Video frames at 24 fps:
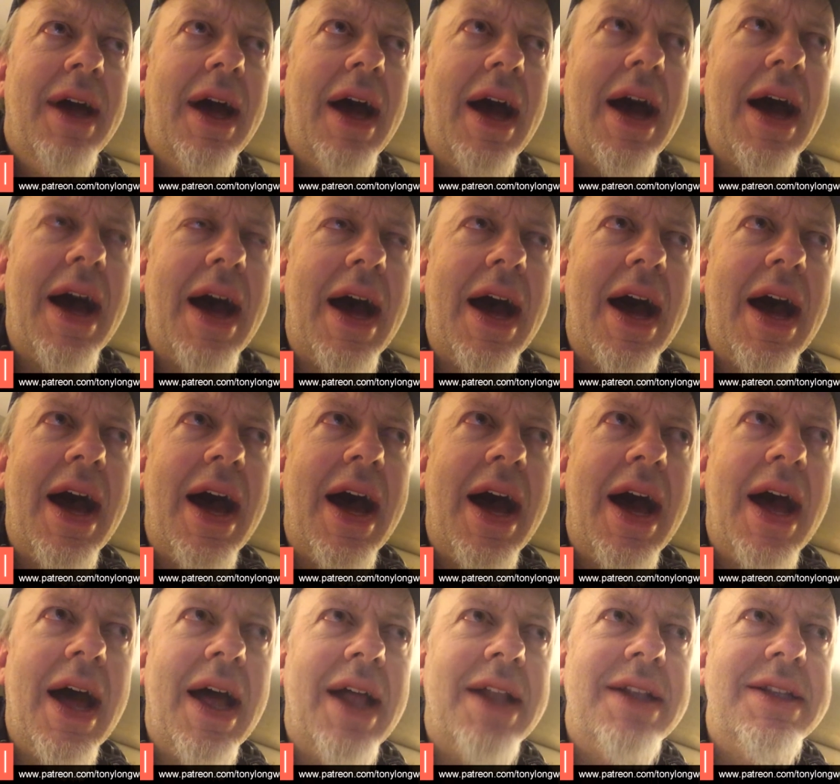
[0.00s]

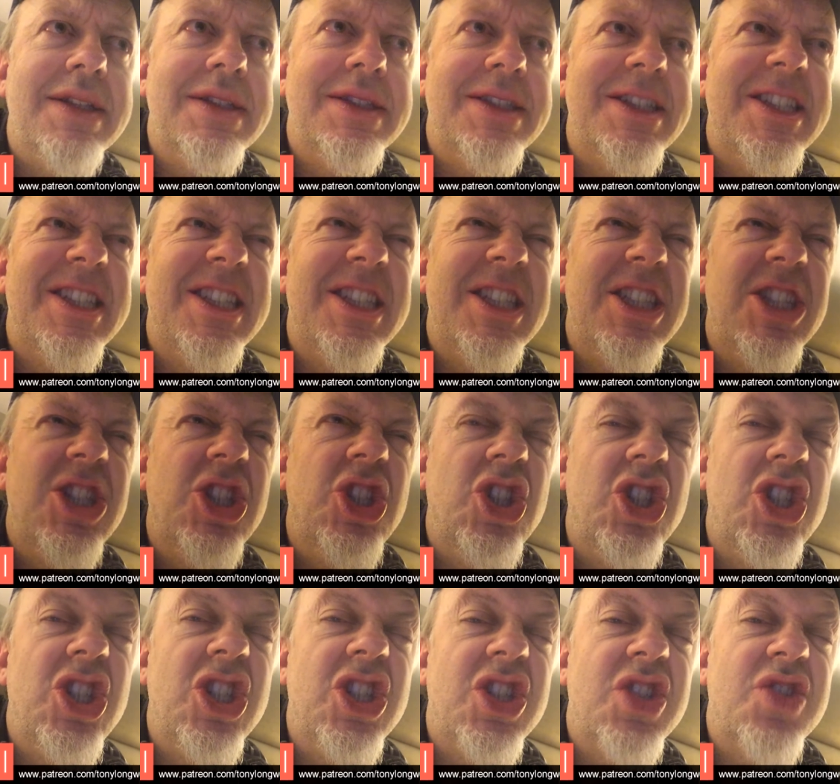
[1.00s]

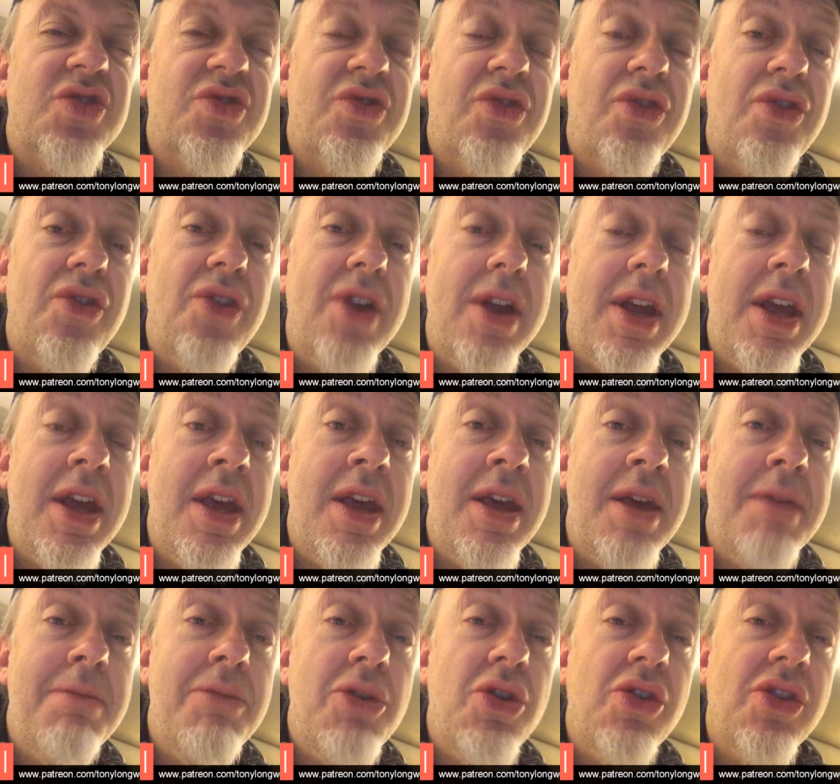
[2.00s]
And there's
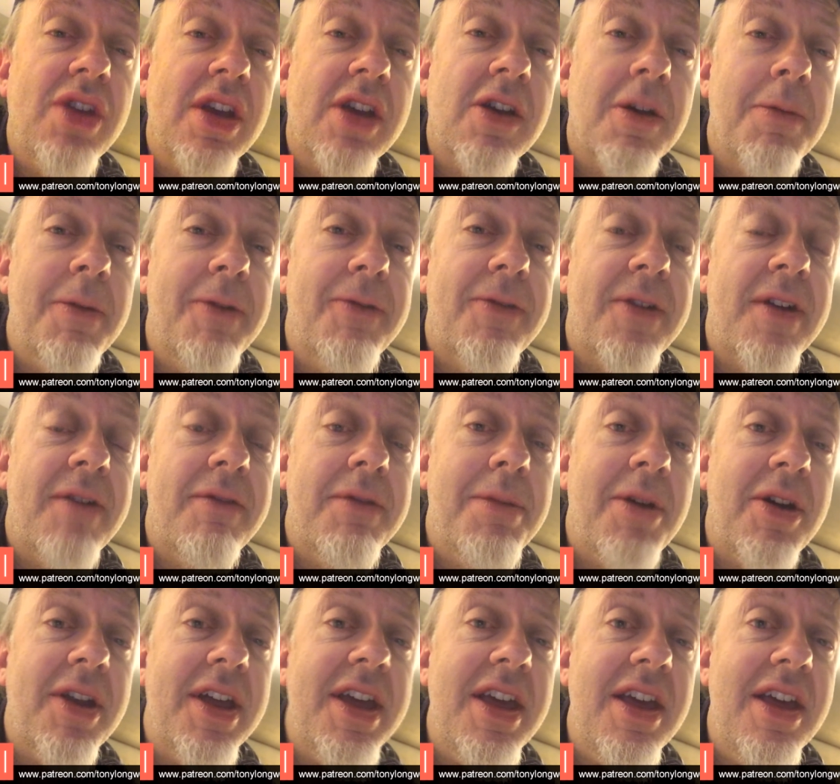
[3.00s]
free music coming for
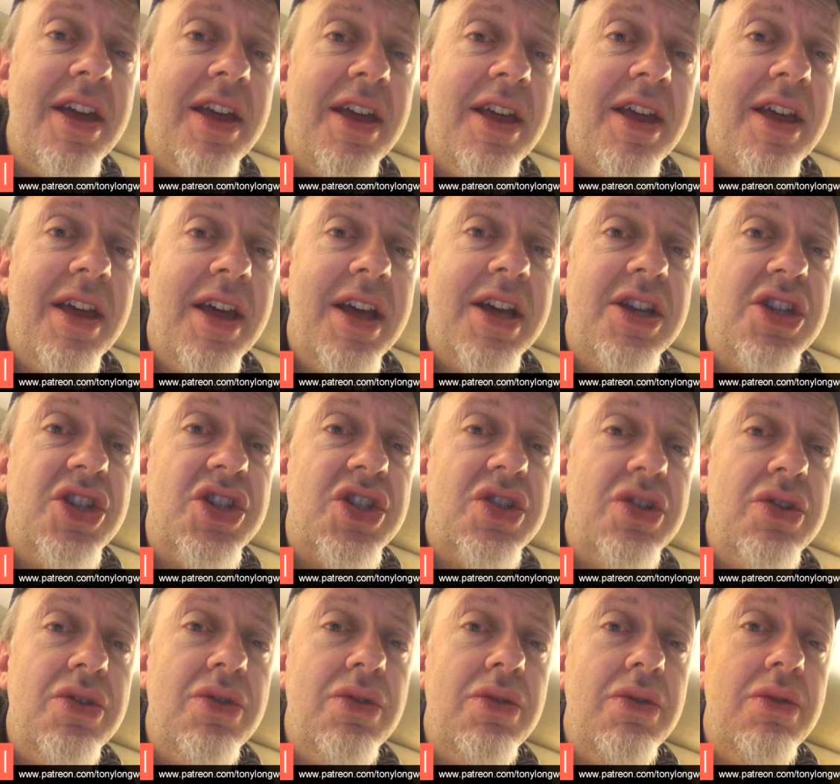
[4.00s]
everybody
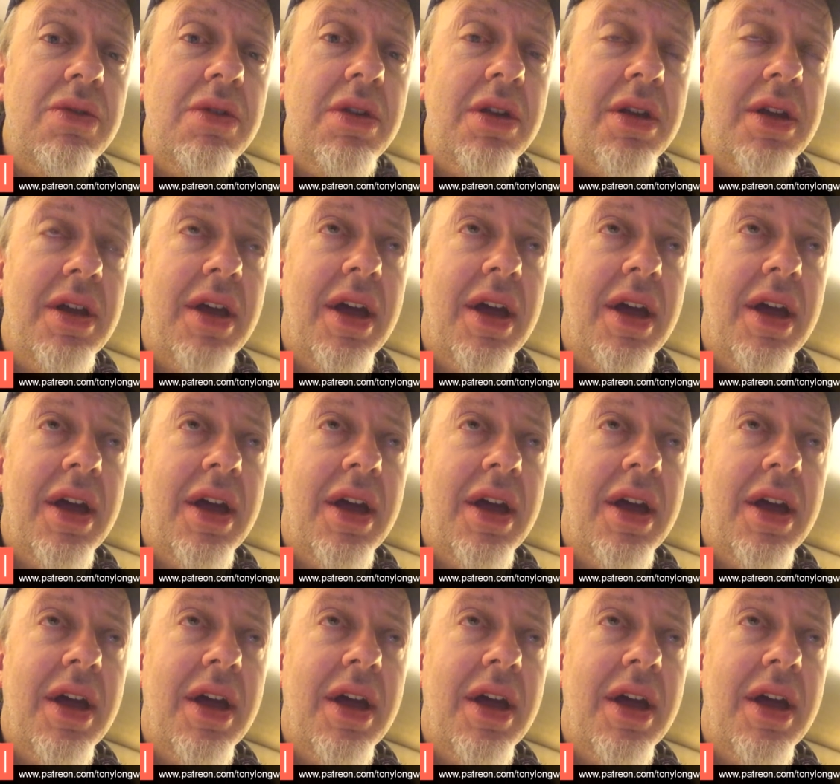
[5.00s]
soon.